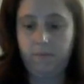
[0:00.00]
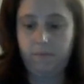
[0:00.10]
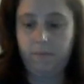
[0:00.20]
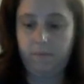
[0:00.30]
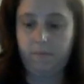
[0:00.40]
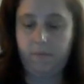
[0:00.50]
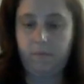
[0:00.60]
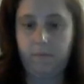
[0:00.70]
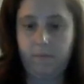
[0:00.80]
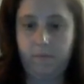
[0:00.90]

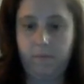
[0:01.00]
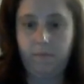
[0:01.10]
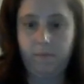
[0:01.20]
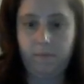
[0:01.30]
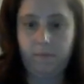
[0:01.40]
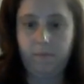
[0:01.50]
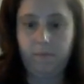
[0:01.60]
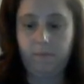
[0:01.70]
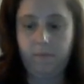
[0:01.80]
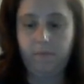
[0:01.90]

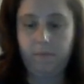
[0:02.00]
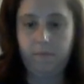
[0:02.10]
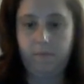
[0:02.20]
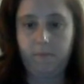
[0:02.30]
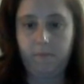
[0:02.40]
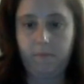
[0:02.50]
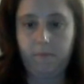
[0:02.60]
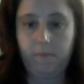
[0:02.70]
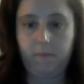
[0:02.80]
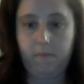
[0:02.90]

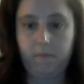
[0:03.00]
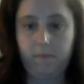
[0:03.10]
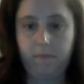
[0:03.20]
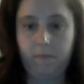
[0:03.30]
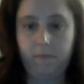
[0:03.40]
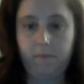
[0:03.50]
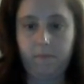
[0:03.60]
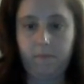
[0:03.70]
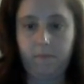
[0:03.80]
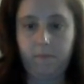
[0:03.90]

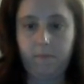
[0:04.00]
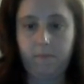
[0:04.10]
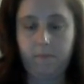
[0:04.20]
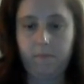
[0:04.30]
Nothing is said.